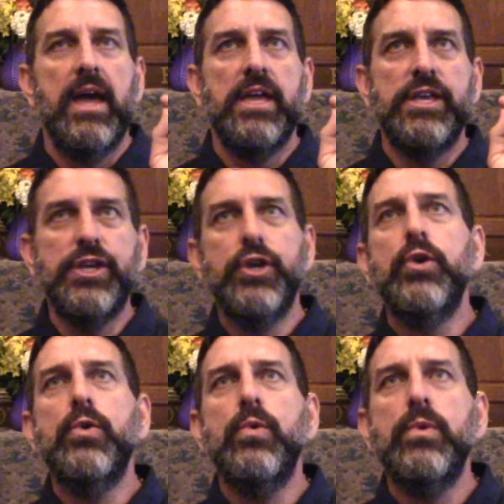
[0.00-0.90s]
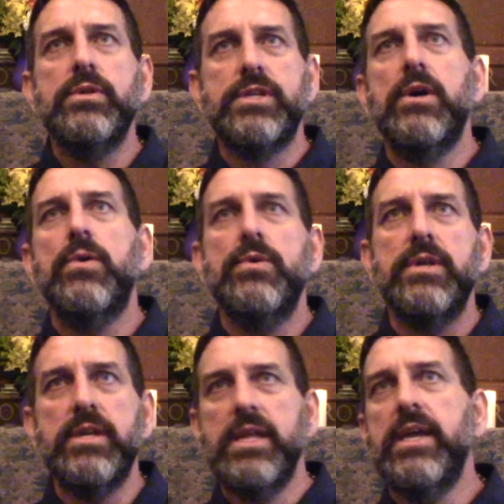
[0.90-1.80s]
you don't
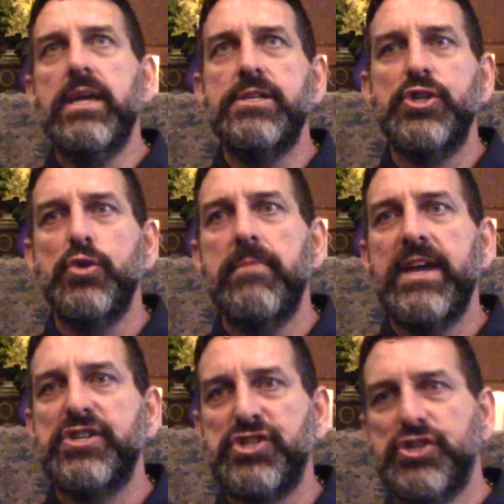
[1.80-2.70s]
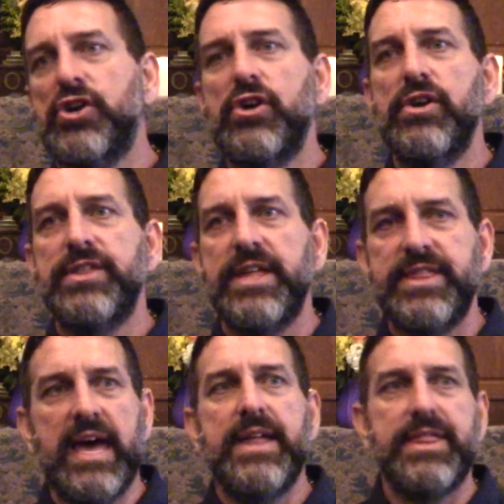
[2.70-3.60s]
need to make sure that
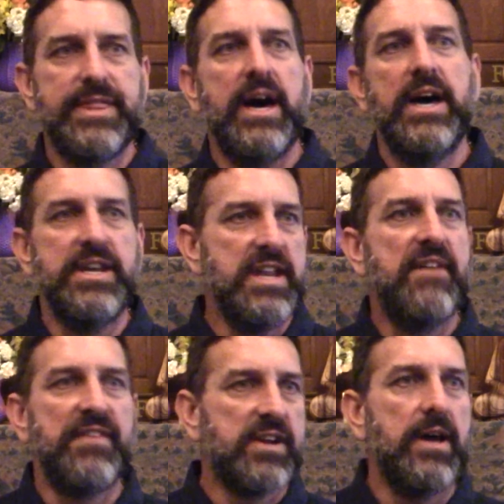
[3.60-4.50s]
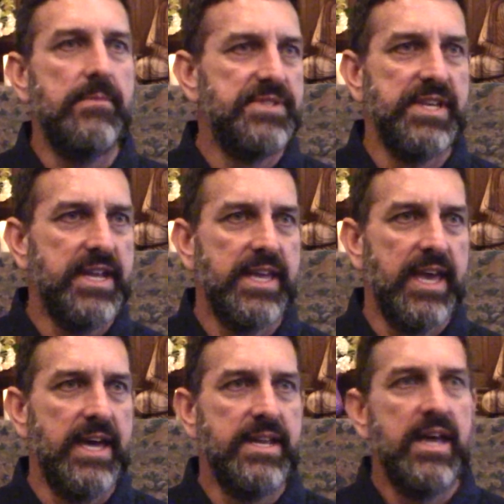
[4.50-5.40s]
that thought never comes in
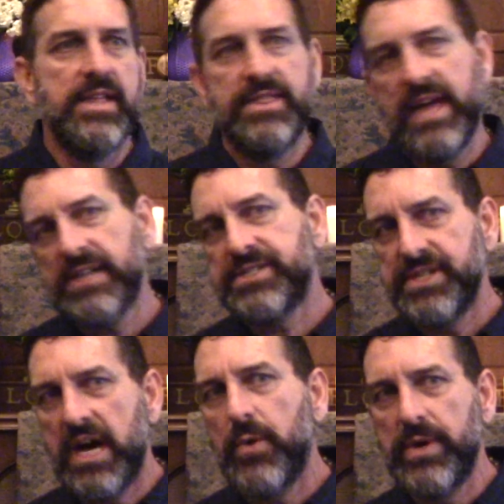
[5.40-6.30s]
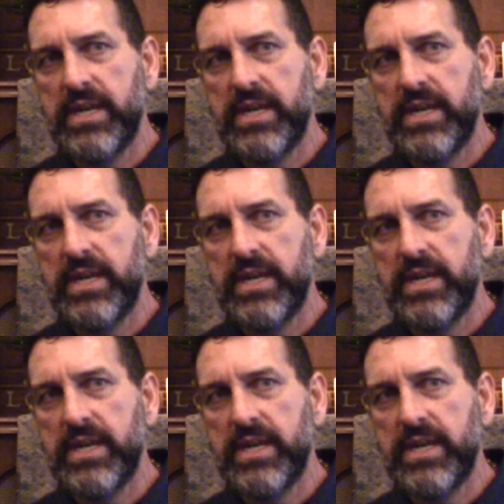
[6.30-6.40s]
again. That's not what